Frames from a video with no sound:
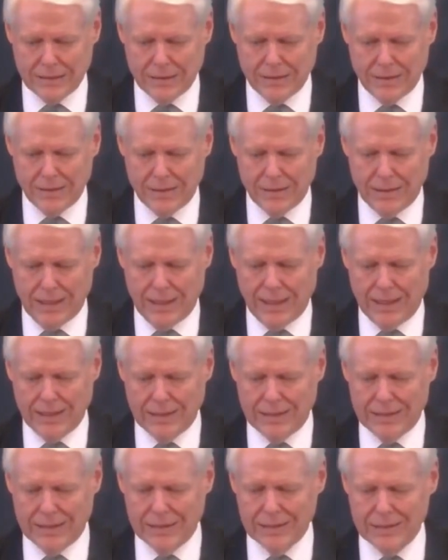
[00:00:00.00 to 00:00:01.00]
and
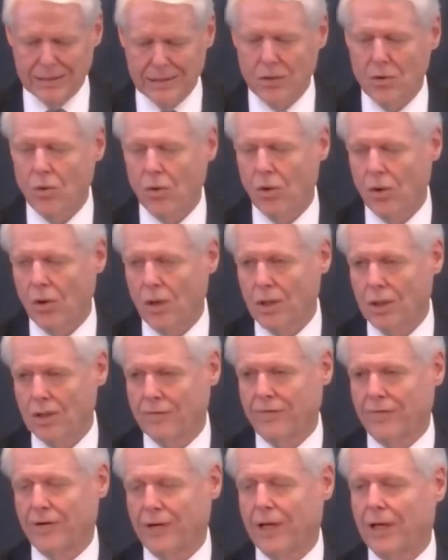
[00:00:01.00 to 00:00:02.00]

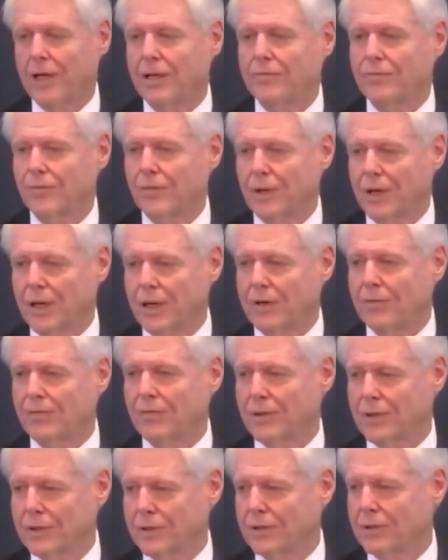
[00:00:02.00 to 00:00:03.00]
disqualified for every
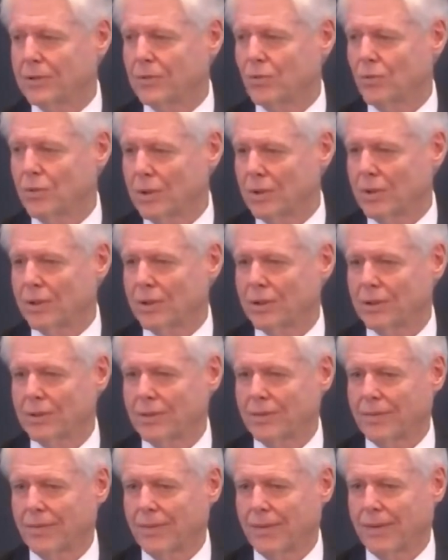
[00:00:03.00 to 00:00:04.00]
good work.
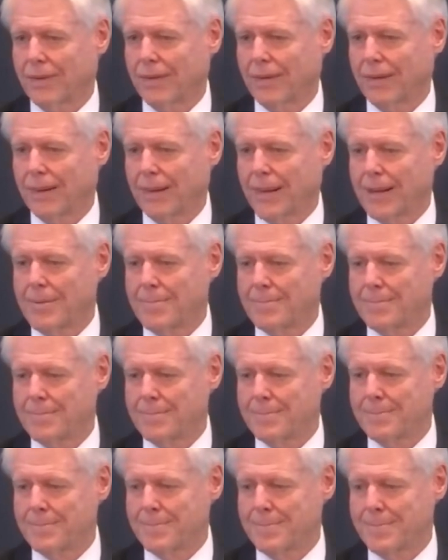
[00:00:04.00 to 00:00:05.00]
Hmm.
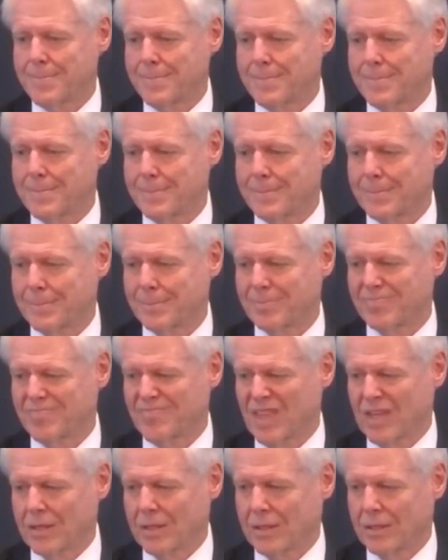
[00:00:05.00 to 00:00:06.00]

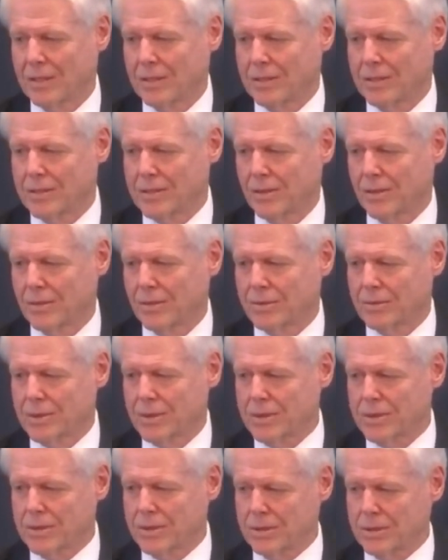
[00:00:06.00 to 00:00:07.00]
So just
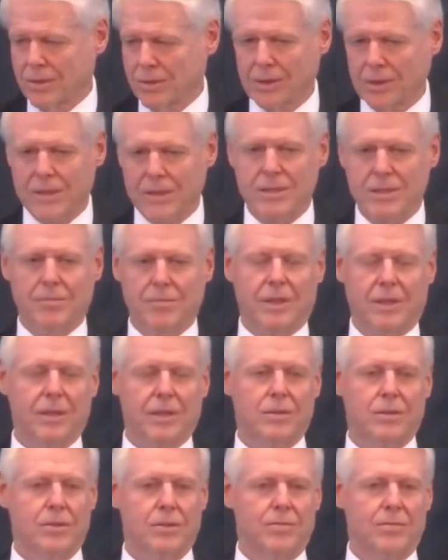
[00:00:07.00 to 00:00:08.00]
don't let somebody
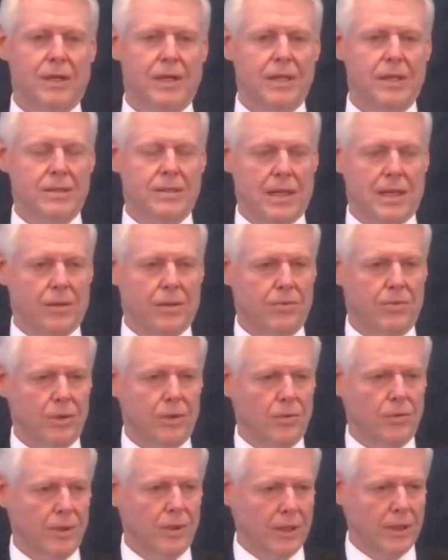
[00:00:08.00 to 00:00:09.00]
who may sound real
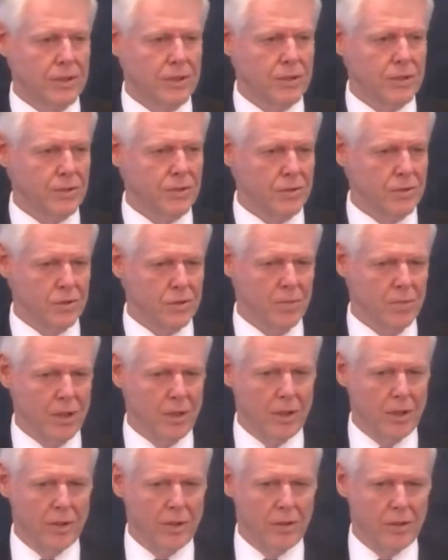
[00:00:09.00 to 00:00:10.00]
religious or smart
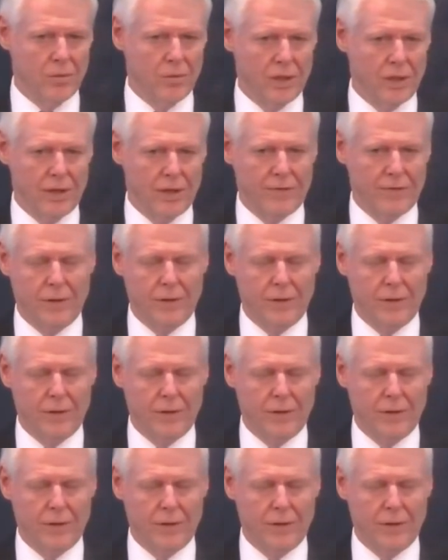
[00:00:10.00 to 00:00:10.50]
or whatever